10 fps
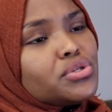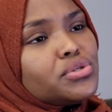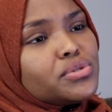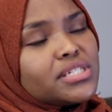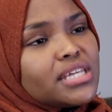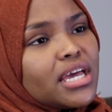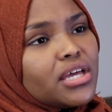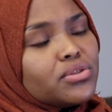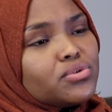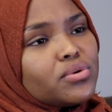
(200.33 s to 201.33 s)
to
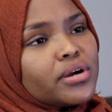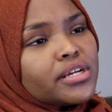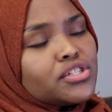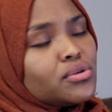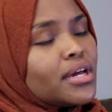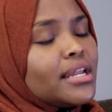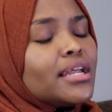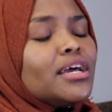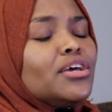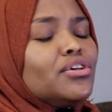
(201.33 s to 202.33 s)
stay indoors. You
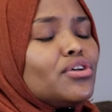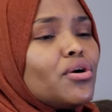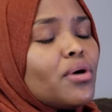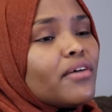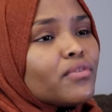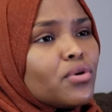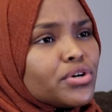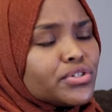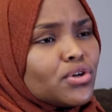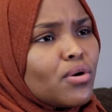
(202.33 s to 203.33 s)
can, of
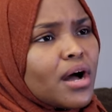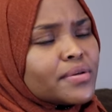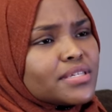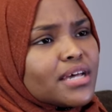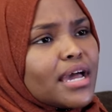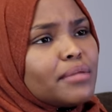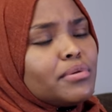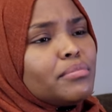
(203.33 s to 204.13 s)
course, go outside,